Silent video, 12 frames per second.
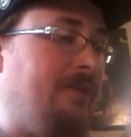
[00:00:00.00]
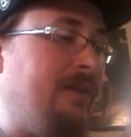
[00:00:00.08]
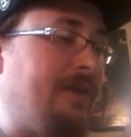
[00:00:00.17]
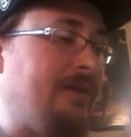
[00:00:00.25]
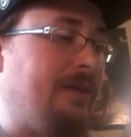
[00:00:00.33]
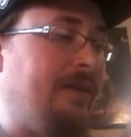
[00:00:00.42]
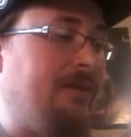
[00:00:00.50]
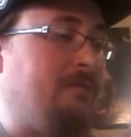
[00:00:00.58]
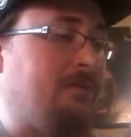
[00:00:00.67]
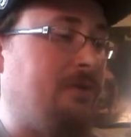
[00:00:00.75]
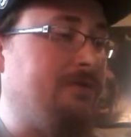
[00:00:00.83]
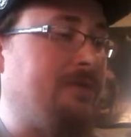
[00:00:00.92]
that
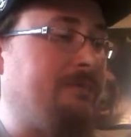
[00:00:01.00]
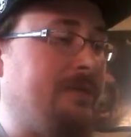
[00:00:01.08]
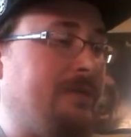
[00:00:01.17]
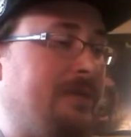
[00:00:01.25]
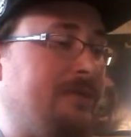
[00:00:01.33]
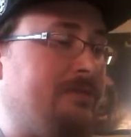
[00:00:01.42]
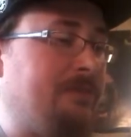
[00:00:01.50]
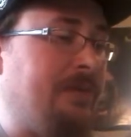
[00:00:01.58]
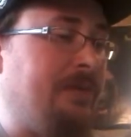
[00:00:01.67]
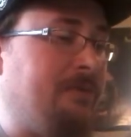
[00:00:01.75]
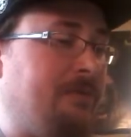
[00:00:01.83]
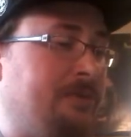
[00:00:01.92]
Cain rose up against
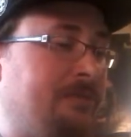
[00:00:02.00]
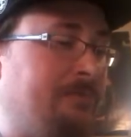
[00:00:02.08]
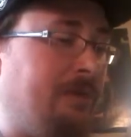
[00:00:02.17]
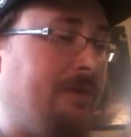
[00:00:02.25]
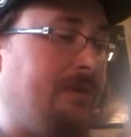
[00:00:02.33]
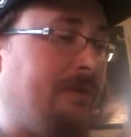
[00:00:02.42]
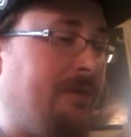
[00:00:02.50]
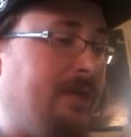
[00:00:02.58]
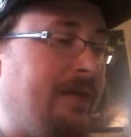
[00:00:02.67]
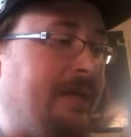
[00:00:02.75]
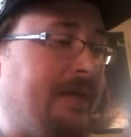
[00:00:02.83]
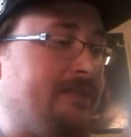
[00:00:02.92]
Abel his brother,
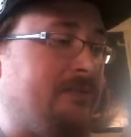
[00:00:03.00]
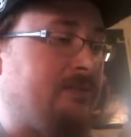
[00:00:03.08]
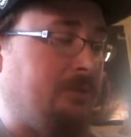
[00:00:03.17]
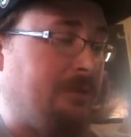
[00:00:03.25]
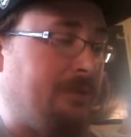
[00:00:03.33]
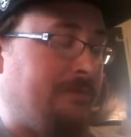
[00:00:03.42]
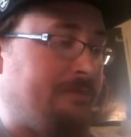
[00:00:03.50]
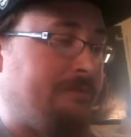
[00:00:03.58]
and slew him.